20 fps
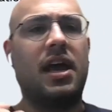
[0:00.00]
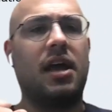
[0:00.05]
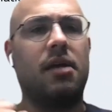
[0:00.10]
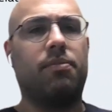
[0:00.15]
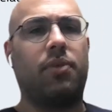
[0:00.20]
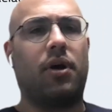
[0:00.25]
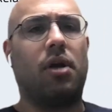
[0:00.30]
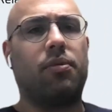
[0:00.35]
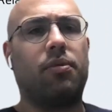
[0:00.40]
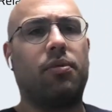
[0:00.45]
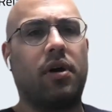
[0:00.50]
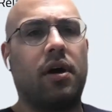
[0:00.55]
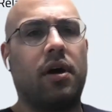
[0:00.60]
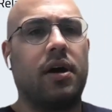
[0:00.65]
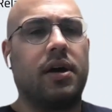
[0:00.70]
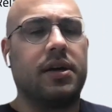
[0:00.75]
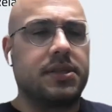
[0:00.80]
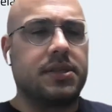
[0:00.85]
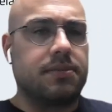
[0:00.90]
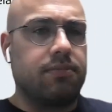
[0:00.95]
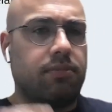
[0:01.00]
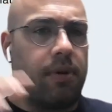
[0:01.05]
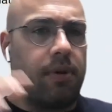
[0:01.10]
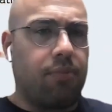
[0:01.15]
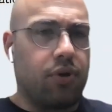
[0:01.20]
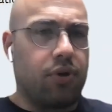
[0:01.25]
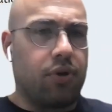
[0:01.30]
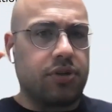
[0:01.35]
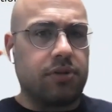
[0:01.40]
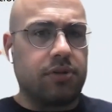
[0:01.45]
And Barbara, as
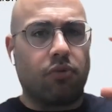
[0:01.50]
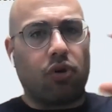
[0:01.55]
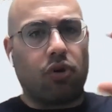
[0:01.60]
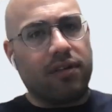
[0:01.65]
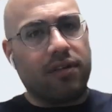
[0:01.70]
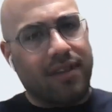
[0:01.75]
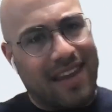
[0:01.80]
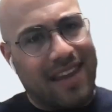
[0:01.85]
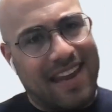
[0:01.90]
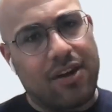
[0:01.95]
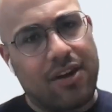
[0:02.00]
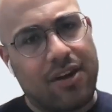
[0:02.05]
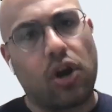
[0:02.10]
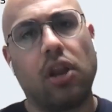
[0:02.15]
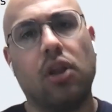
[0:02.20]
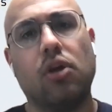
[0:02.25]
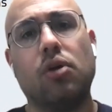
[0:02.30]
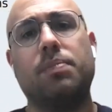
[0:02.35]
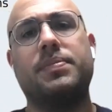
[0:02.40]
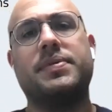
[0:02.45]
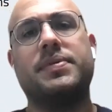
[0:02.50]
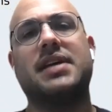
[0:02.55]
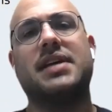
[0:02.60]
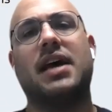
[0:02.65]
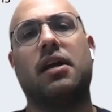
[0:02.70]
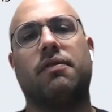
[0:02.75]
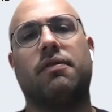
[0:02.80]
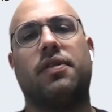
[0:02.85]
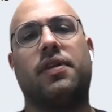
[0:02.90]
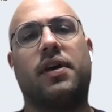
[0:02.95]
a person more in the inner loop
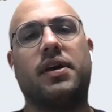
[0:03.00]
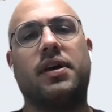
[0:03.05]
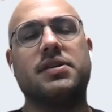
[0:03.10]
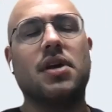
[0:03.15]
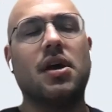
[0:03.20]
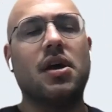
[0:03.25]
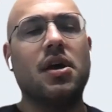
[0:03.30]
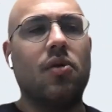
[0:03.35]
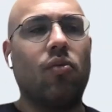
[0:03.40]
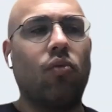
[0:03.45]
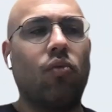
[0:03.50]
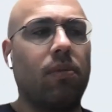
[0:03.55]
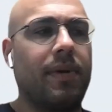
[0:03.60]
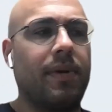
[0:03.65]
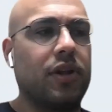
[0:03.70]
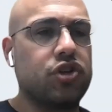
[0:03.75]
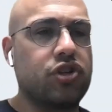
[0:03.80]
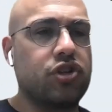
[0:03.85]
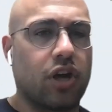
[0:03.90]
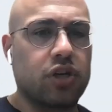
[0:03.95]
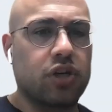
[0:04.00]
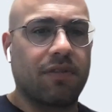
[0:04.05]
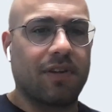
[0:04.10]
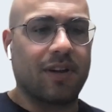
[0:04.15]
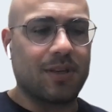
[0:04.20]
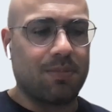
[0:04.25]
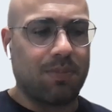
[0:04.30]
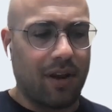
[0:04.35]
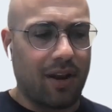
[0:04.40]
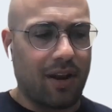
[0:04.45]
side of things, will be in charge
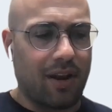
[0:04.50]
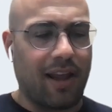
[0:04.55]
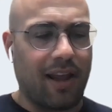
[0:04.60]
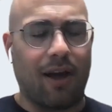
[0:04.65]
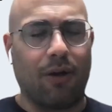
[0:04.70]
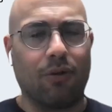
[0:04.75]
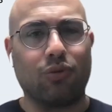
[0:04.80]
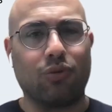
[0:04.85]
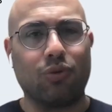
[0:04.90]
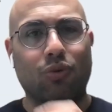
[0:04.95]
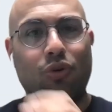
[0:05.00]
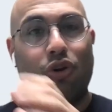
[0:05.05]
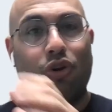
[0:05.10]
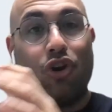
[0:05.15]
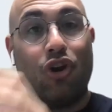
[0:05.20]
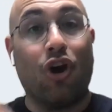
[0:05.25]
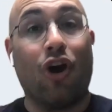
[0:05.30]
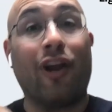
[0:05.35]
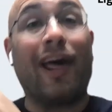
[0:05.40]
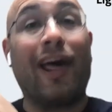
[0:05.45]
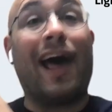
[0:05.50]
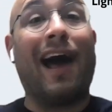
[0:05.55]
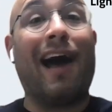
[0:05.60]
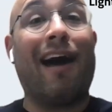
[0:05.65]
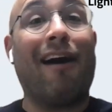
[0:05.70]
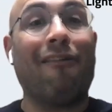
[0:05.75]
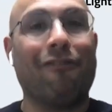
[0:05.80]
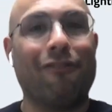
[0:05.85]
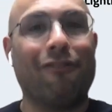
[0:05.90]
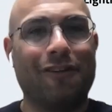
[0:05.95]
of explaining how to not
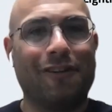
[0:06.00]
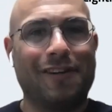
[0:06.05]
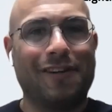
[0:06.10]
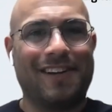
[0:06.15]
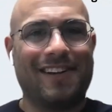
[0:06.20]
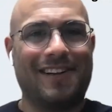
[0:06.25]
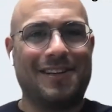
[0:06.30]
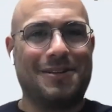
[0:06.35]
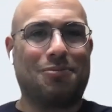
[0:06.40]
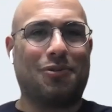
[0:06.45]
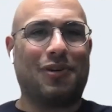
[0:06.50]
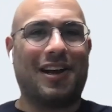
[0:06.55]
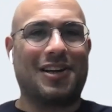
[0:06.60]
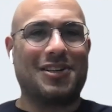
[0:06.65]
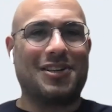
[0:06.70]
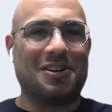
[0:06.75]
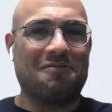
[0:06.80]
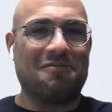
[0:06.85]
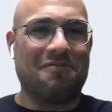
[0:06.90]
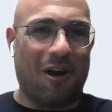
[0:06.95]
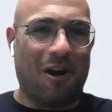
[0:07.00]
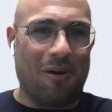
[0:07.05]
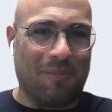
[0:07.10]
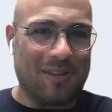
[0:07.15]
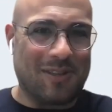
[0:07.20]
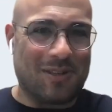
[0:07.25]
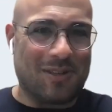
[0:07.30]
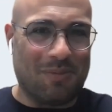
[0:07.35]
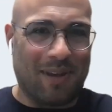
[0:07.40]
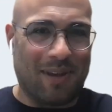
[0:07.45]
have these production
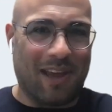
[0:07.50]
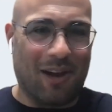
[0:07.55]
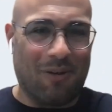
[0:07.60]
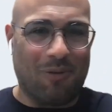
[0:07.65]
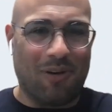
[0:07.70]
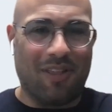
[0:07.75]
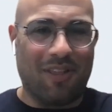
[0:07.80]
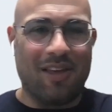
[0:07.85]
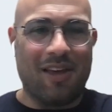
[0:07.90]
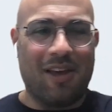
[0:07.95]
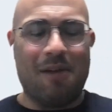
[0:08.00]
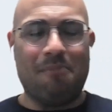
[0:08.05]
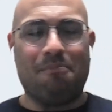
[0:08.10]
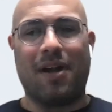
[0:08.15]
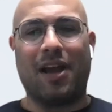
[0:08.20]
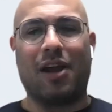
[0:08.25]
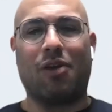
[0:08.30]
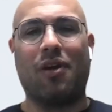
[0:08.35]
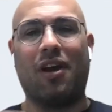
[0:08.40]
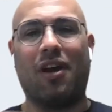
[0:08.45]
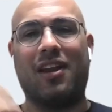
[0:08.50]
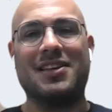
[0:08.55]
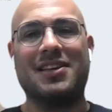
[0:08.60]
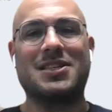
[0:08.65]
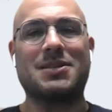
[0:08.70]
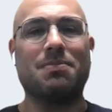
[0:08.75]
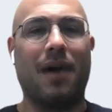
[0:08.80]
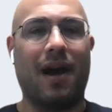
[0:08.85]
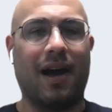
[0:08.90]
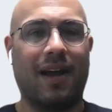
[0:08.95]
environments to begin with by
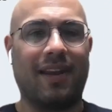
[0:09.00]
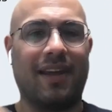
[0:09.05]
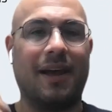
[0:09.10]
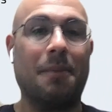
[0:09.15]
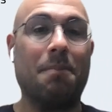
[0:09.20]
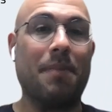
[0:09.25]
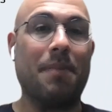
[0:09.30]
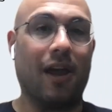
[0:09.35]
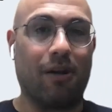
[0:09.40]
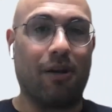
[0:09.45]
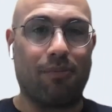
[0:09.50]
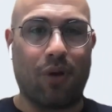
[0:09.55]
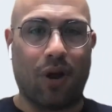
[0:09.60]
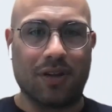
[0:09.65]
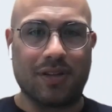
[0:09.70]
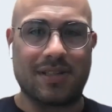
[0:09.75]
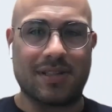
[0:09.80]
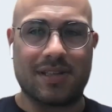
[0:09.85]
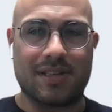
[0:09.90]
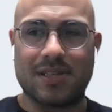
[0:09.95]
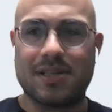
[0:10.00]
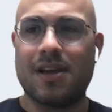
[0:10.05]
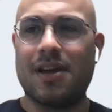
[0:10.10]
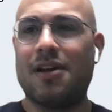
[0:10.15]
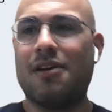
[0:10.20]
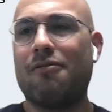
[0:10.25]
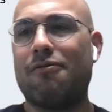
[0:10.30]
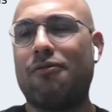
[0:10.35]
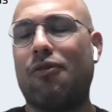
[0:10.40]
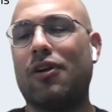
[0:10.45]
creating smarter and better processes
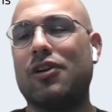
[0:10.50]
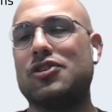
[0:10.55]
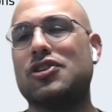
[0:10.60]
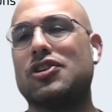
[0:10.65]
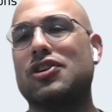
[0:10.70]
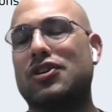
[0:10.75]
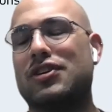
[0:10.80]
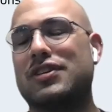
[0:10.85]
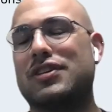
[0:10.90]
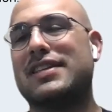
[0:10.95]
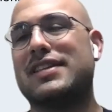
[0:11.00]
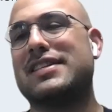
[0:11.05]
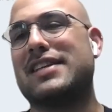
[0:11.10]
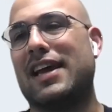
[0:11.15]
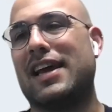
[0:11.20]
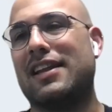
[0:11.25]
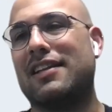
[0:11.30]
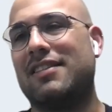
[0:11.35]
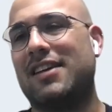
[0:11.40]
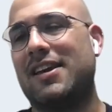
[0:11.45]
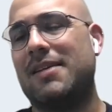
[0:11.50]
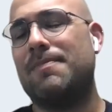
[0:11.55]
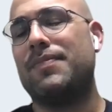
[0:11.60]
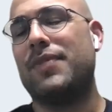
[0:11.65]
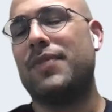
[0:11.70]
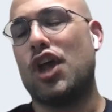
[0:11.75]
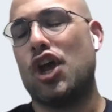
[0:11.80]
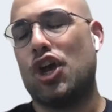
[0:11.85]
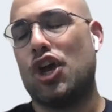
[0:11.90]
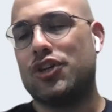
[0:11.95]
for engineers inside the team.